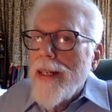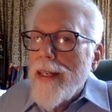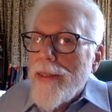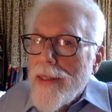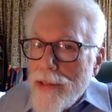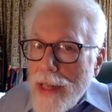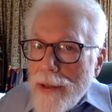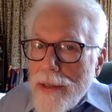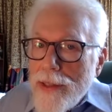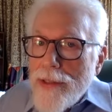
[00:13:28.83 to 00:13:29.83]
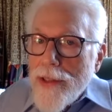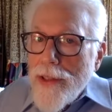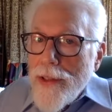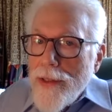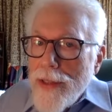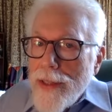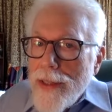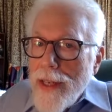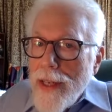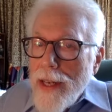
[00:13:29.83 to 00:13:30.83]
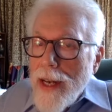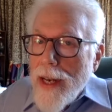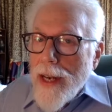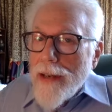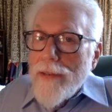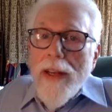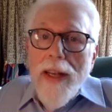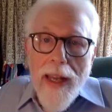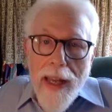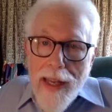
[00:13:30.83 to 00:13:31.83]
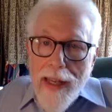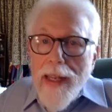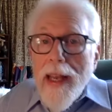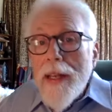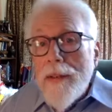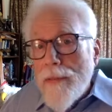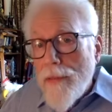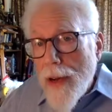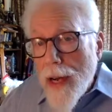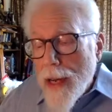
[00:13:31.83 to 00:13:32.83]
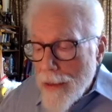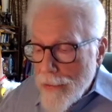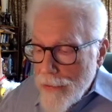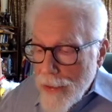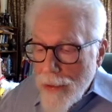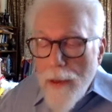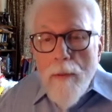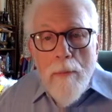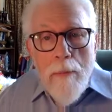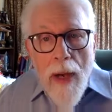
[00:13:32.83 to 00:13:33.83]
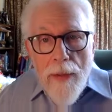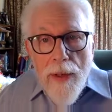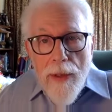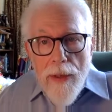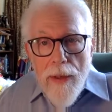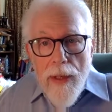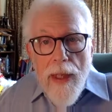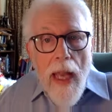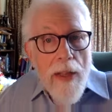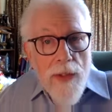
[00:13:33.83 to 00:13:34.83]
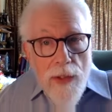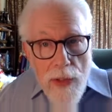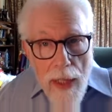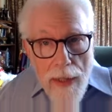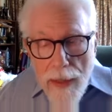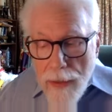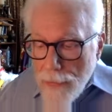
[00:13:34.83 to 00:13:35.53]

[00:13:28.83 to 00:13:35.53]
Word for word: In the south, it's the union of He and Vav, mother and son.